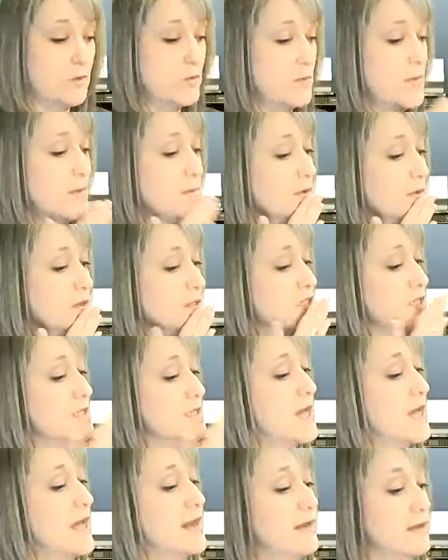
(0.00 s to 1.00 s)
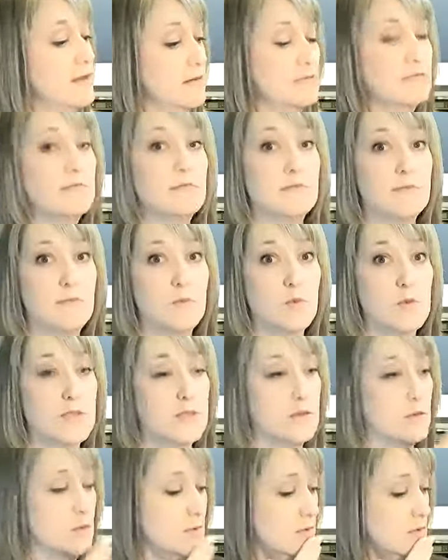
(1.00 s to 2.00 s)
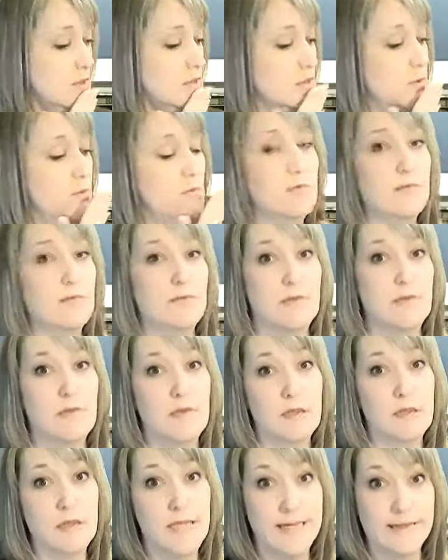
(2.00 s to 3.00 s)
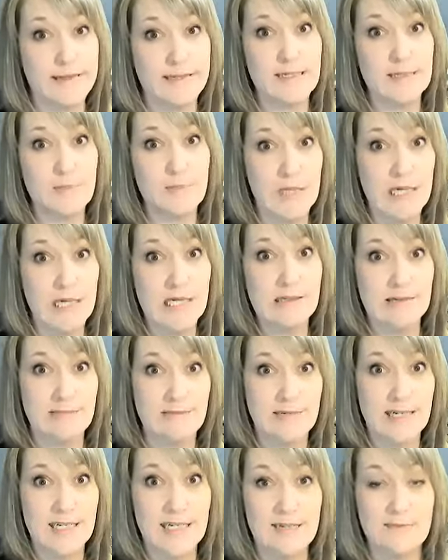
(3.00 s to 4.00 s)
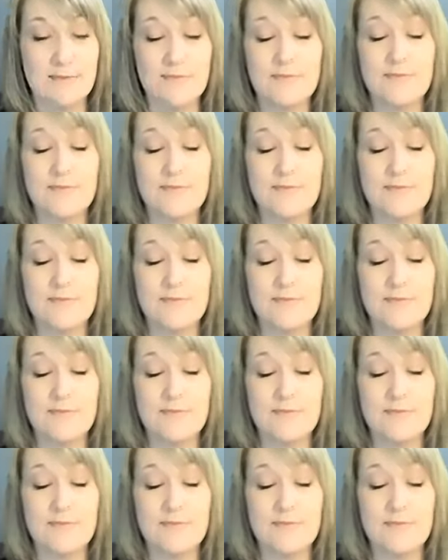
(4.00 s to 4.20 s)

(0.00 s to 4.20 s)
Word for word: Remember, it just kind of was, you know, the landing spot, right?